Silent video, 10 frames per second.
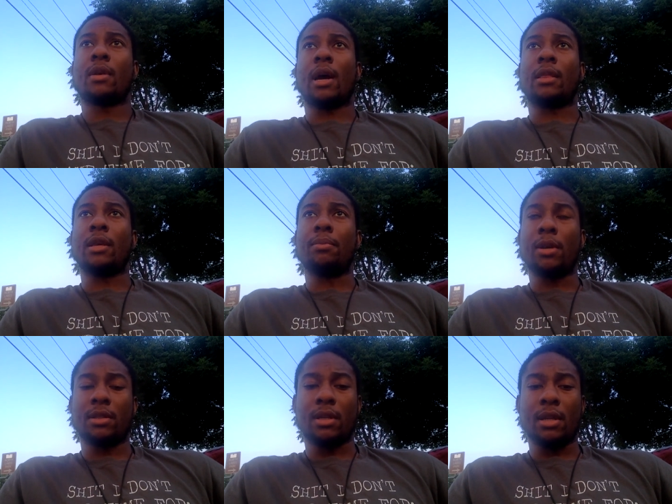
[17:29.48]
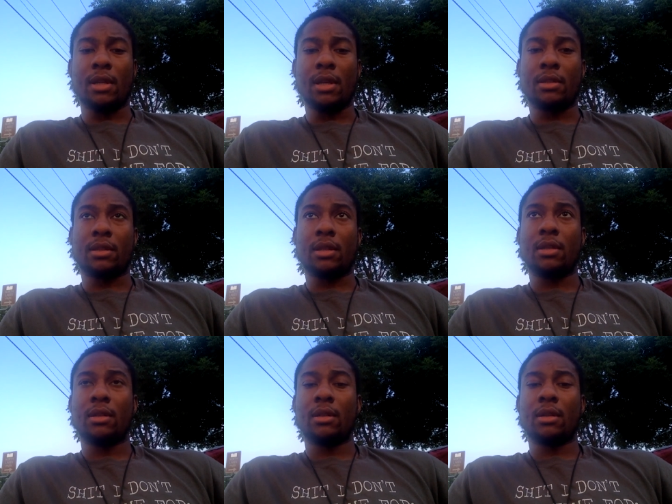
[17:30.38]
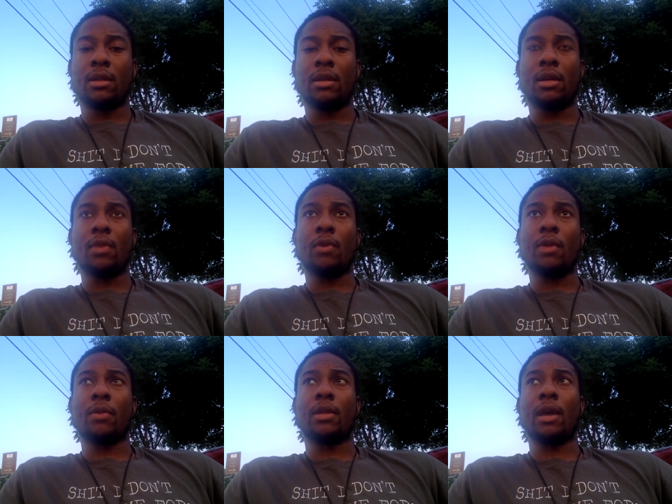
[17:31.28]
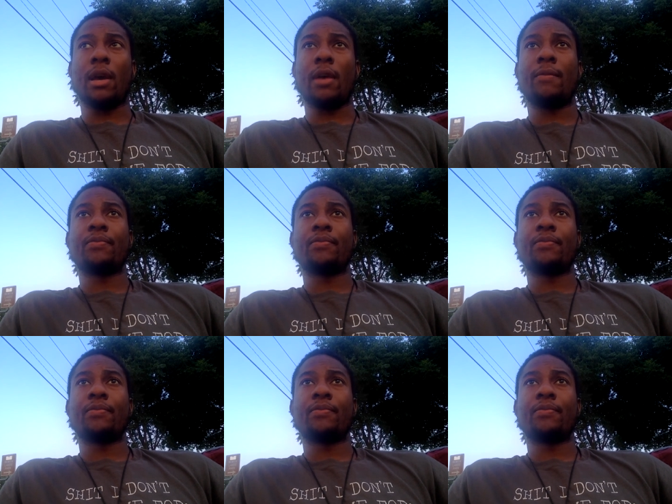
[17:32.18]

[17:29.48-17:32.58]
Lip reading: I think President Nixon done away with that.